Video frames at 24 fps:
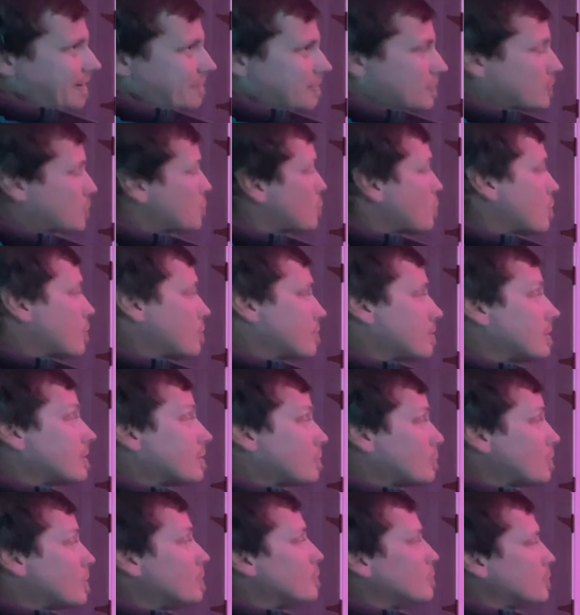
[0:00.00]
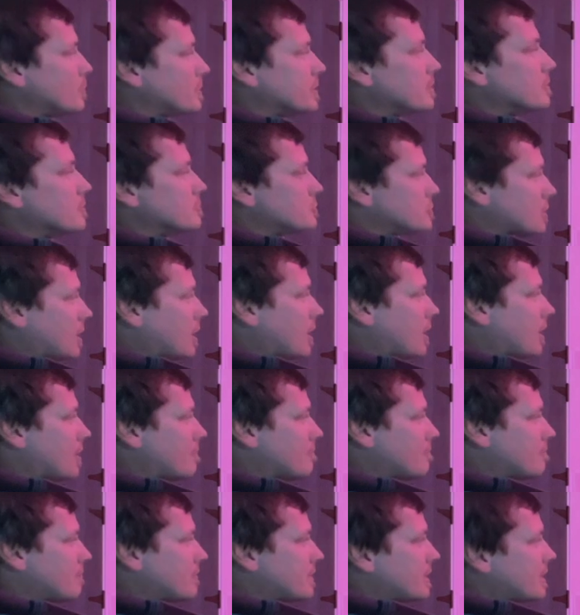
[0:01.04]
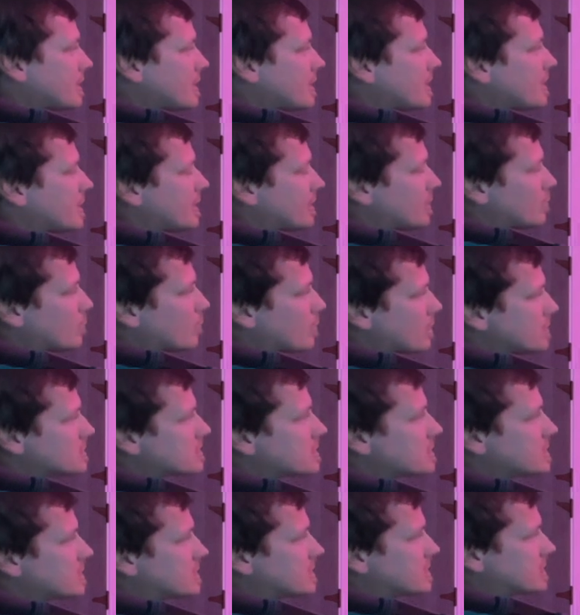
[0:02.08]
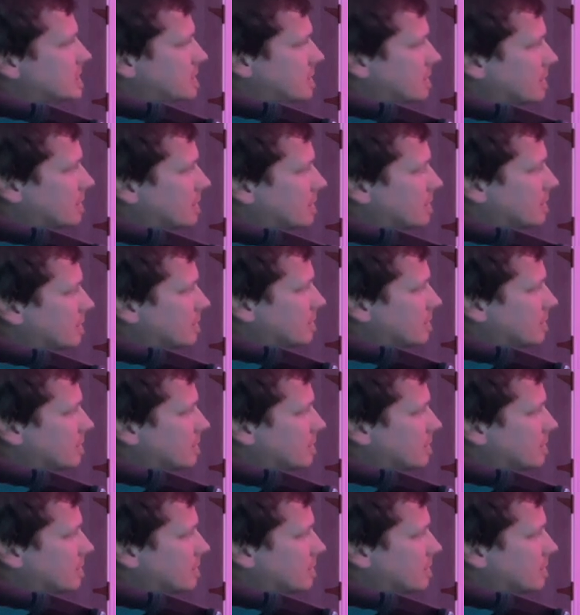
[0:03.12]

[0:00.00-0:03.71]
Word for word: their quote unquote real job. And it wasn't until,